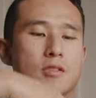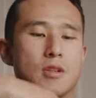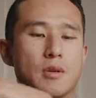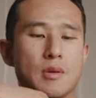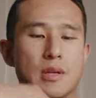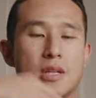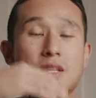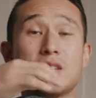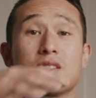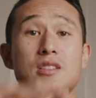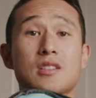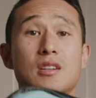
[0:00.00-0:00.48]
So
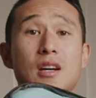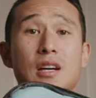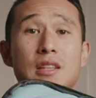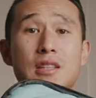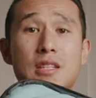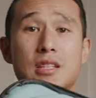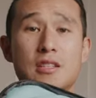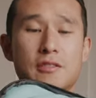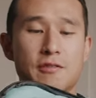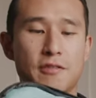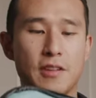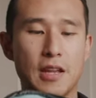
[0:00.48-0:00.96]

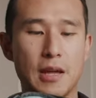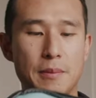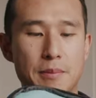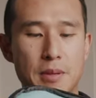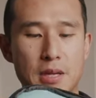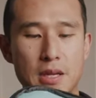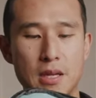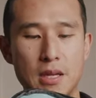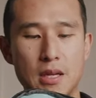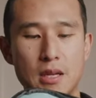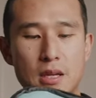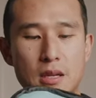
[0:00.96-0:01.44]
inside this flap
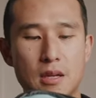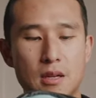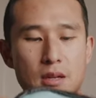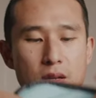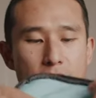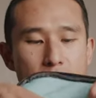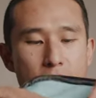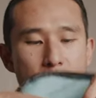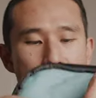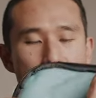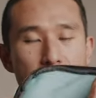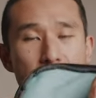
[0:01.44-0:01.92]
here
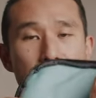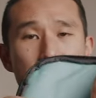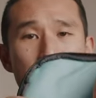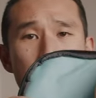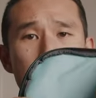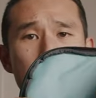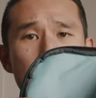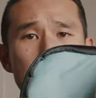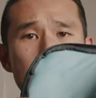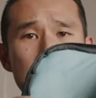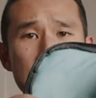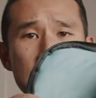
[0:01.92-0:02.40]

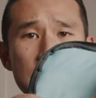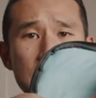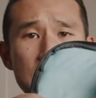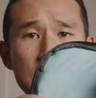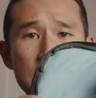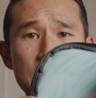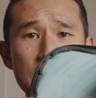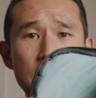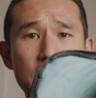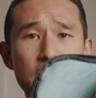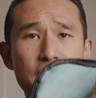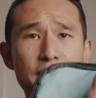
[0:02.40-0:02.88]
is
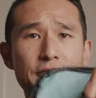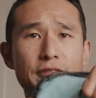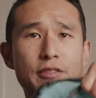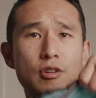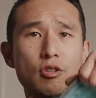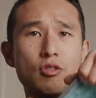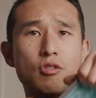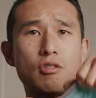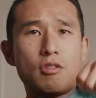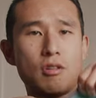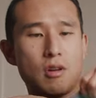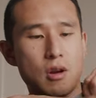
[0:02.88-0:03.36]
a
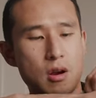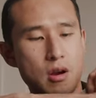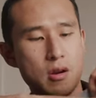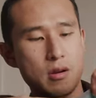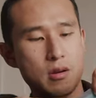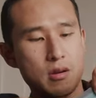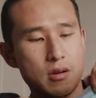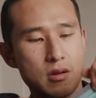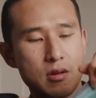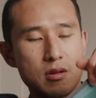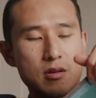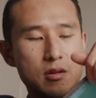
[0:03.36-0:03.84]

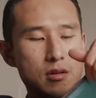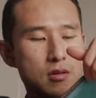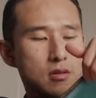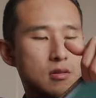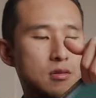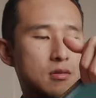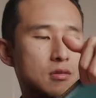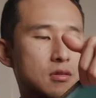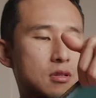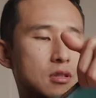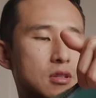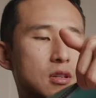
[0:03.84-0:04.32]
Velcro
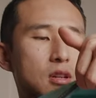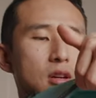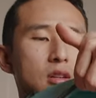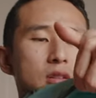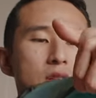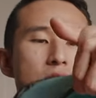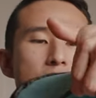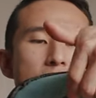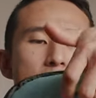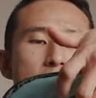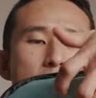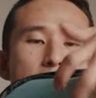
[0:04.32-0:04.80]

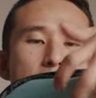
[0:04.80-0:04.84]
slot.